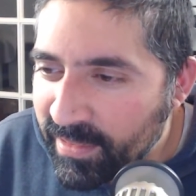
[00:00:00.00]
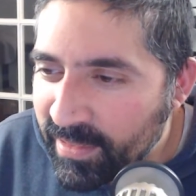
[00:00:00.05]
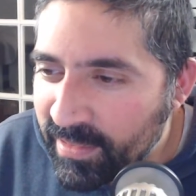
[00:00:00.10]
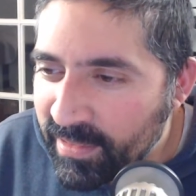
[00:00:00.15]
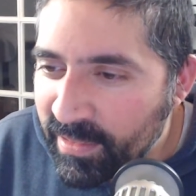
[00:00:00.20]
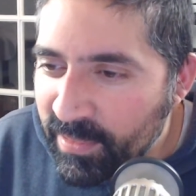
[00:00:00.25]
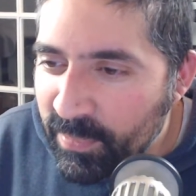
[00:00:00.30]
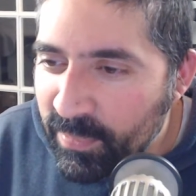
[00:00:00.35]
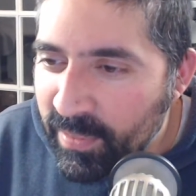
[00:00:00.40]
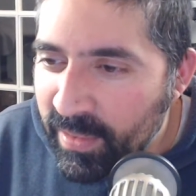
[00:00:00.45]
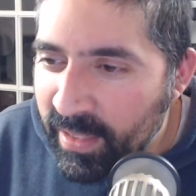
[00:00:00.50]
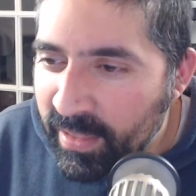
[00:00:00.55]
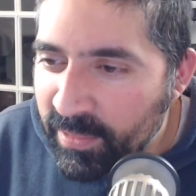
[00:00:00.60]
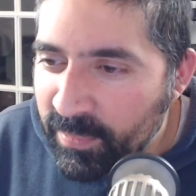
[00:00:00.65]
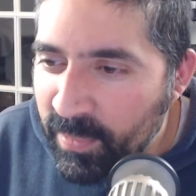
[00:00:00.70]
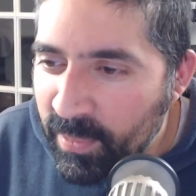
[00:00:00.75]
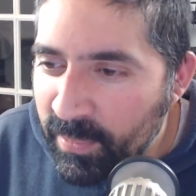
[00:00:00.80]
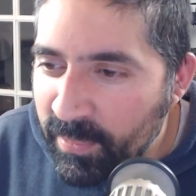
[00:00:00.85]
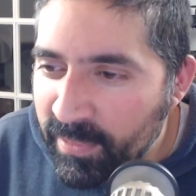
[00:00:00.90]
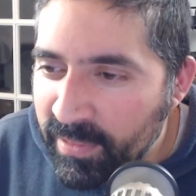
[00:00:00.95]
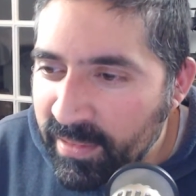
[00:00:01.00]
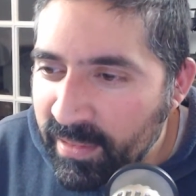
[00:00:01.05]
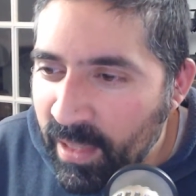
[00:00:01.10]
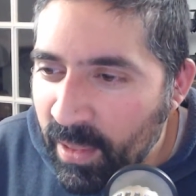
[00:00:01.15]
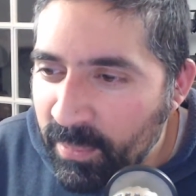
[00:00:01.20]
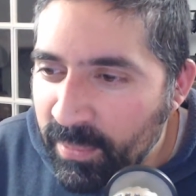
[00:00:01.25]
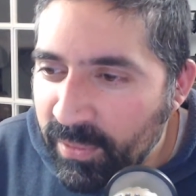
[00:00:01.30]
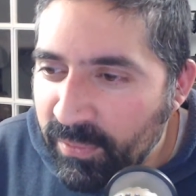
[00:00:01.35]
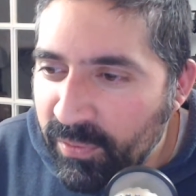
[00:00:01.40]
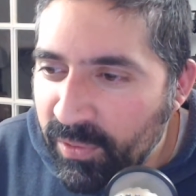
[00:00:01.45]
as an experiment to see how
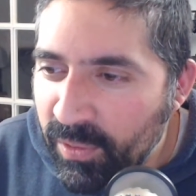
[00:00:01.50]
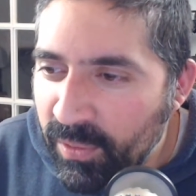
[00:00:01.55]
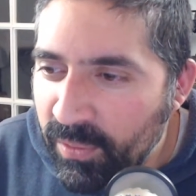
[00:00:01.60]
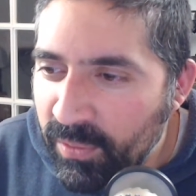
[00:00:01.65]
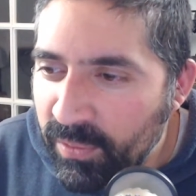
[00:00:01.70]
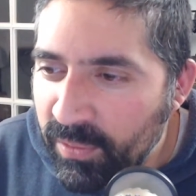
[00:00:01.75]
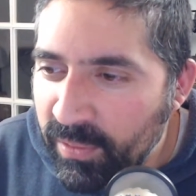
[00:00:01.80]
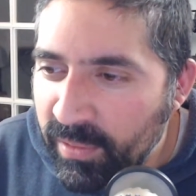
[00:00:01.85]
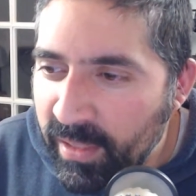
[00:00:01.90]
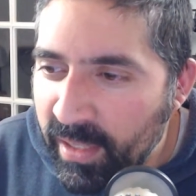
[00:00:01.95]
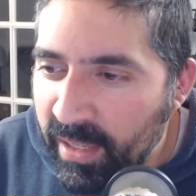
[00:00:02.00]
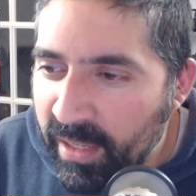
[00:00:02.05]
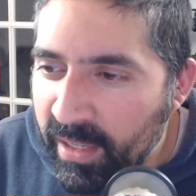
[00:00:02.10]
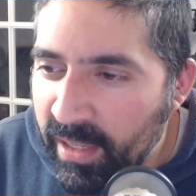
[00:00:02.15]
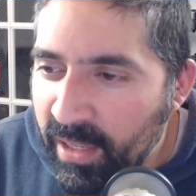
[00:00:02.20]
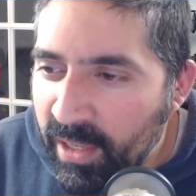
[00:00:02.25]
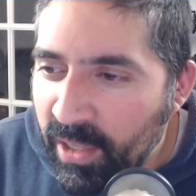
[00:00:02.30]
many views you get.